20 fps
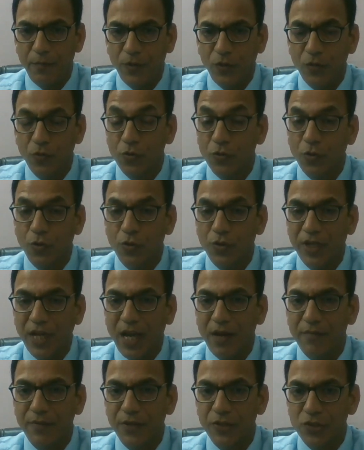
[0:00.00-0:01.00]
you don't
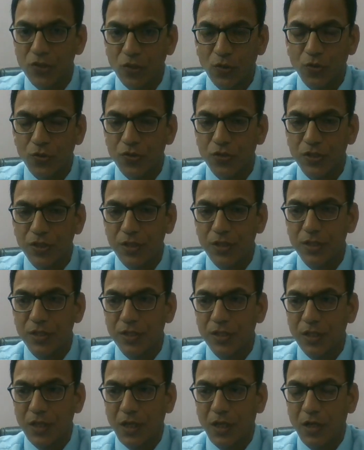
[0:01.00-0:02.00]
have
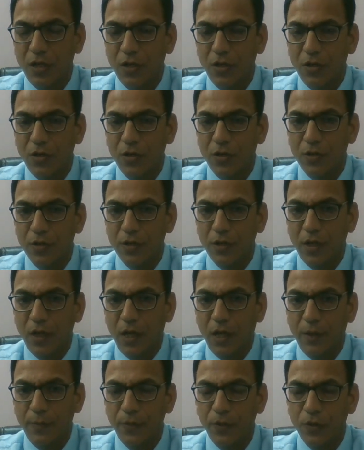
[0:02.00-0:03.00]
resources, or
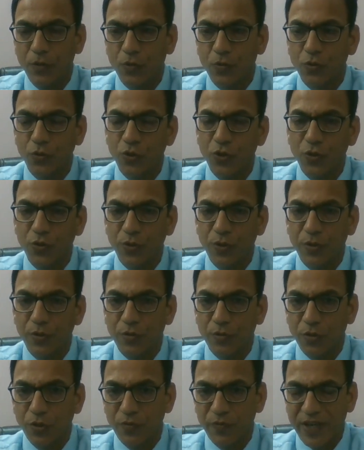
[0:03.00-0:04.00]

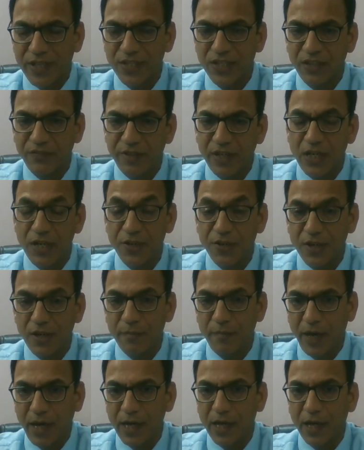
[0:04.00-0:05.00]
to invest even little
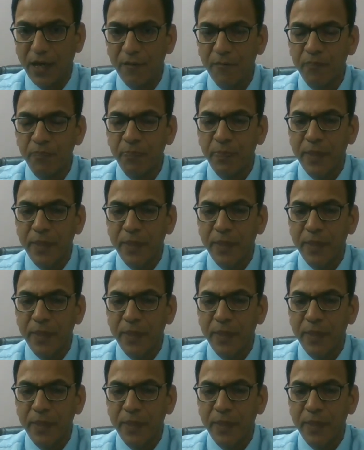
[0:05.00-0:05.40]
money